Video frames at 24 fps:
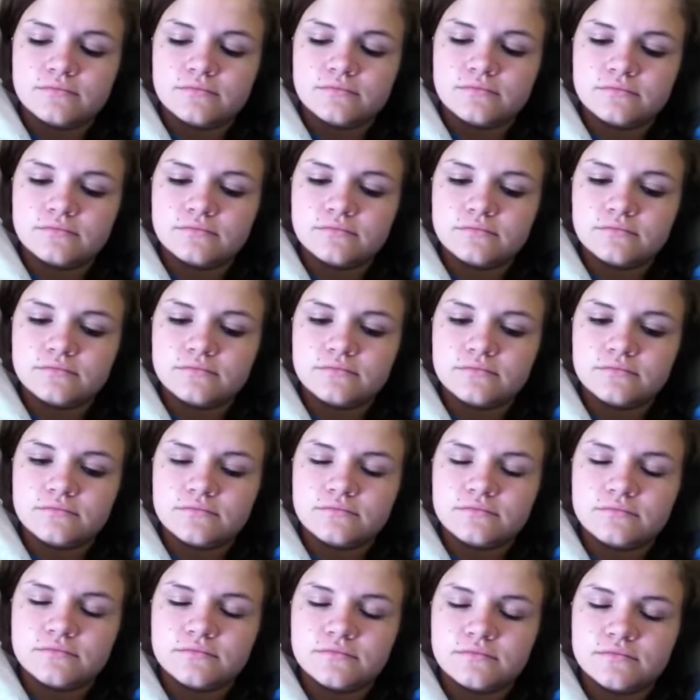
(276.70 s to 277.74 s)

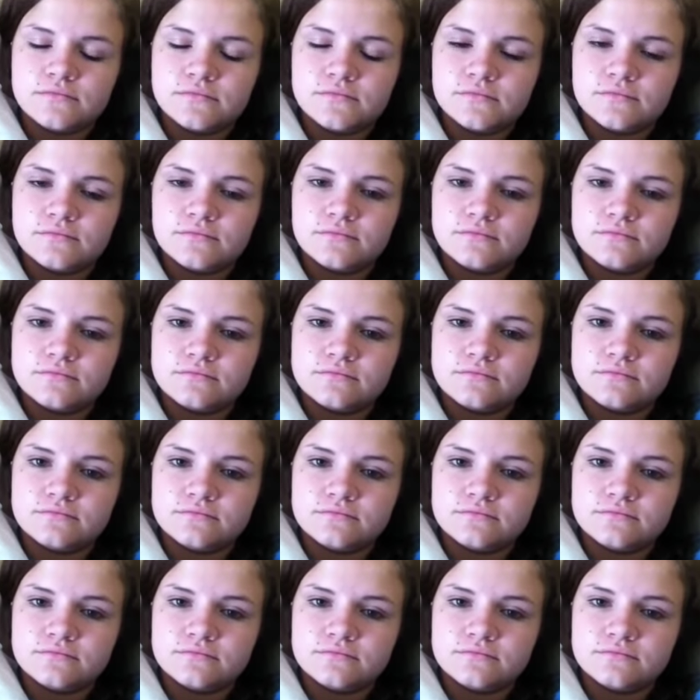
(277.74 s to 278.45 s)
(no one is talking)